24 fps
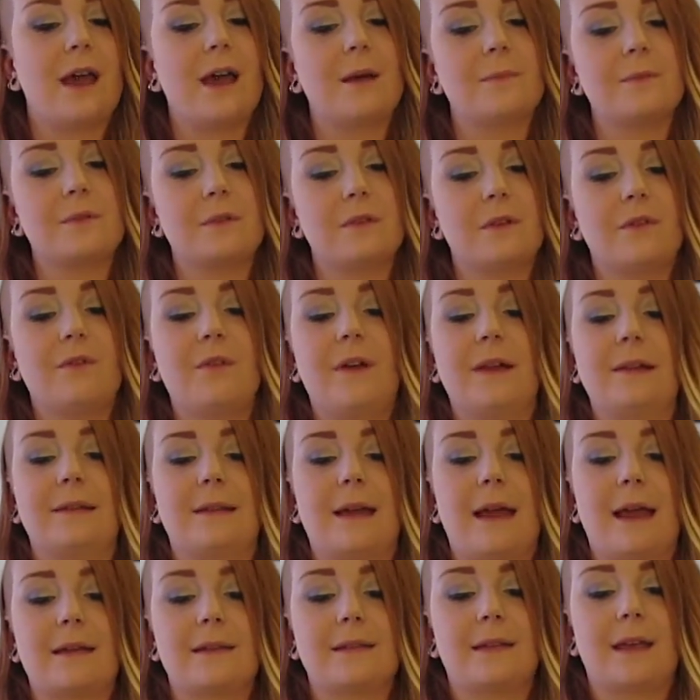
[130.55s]
absolutely
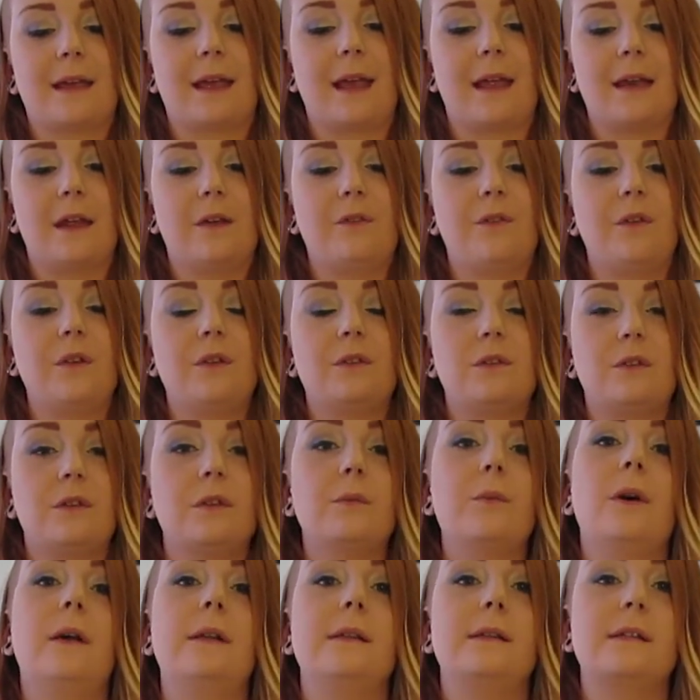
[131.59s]
fantastic. And if you
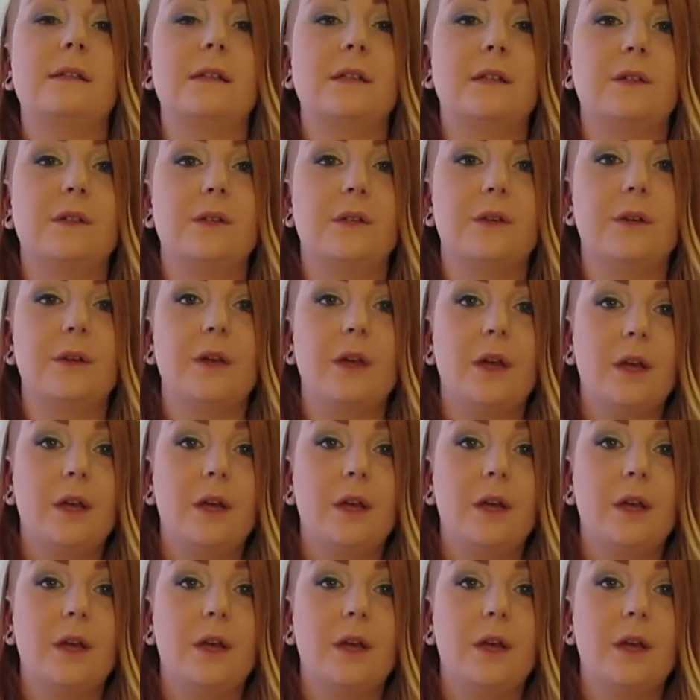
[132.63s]
do want to